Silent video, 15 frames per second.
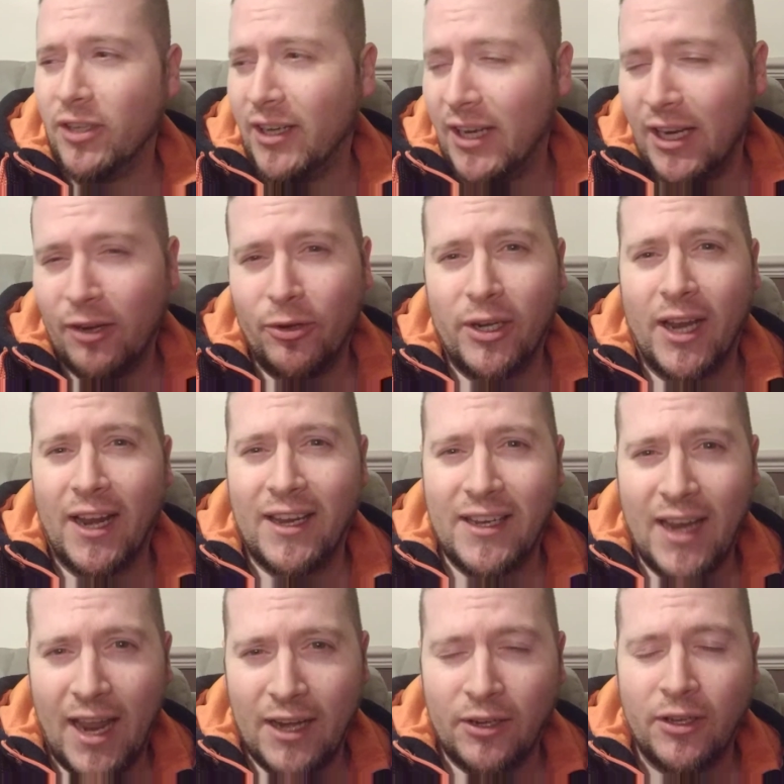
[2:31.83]
Shaqiri,
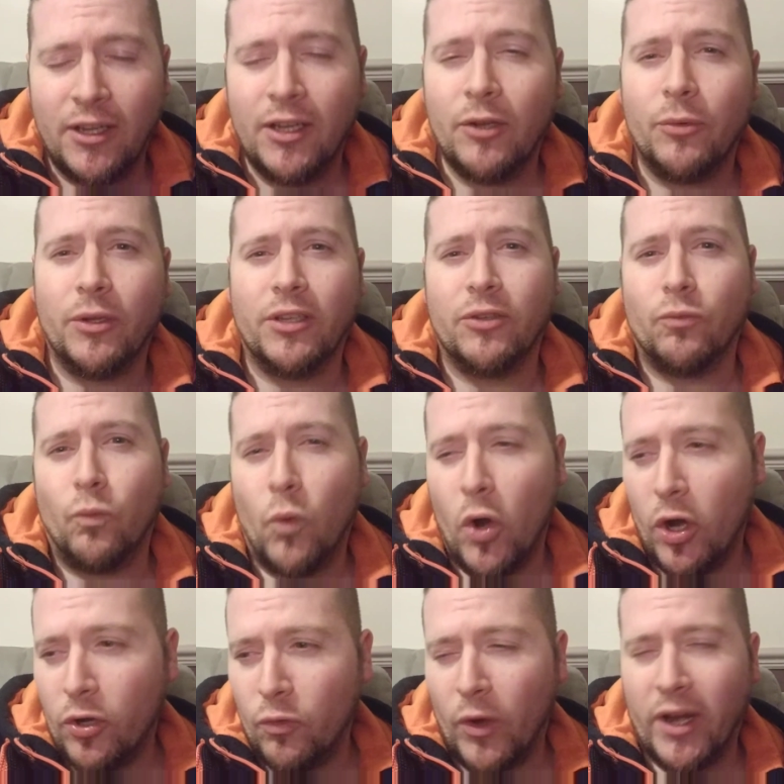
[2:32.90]
again, with his
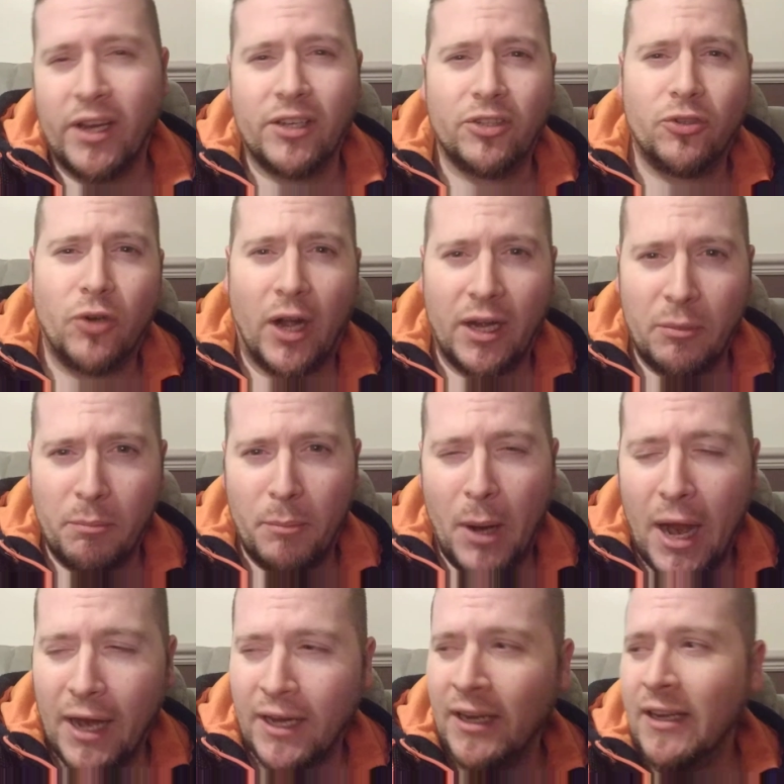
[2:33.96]
work rate, his tracking
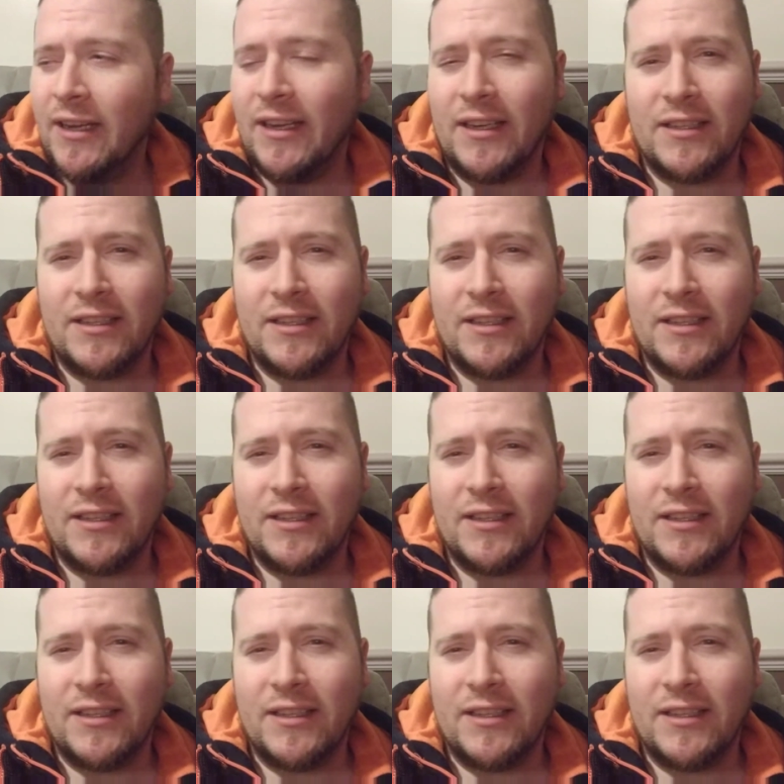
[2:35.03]
back,